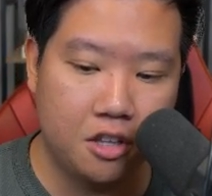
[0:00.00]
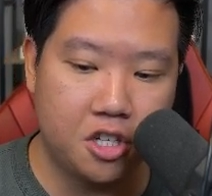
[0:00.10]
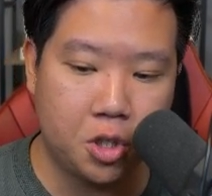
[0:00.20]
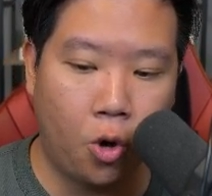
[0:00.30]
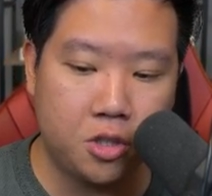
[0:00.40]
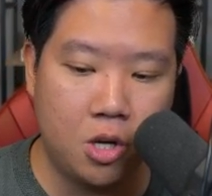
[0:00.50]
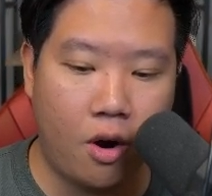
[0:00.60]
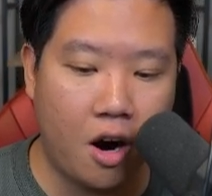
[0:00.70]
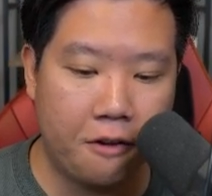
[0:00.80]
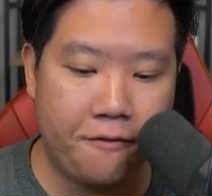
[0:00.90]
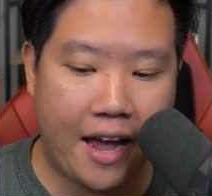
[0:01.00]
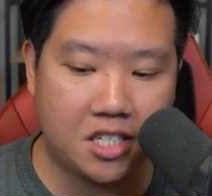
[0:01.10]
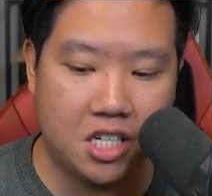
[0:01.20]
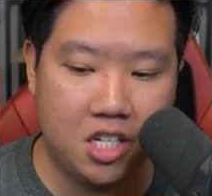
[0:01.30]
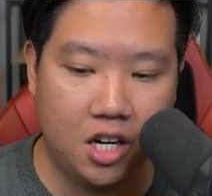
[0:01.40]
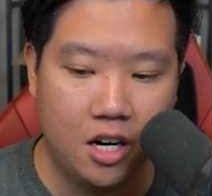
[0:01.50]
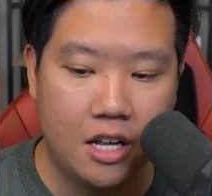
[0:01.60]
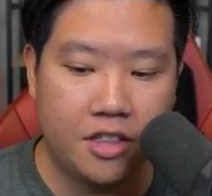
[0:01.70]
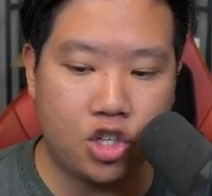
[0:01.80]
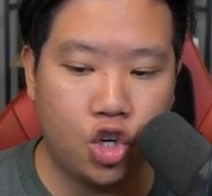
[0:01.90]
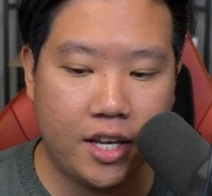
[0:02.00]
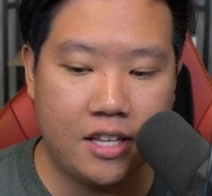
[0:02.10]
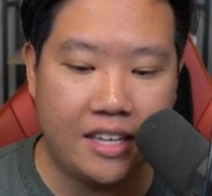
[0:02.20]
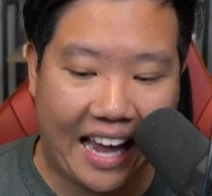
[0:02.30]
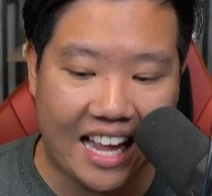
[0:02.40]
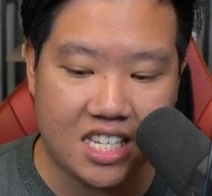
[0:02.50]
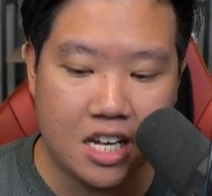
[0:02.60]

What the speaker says: There's also artifacts in here that you can get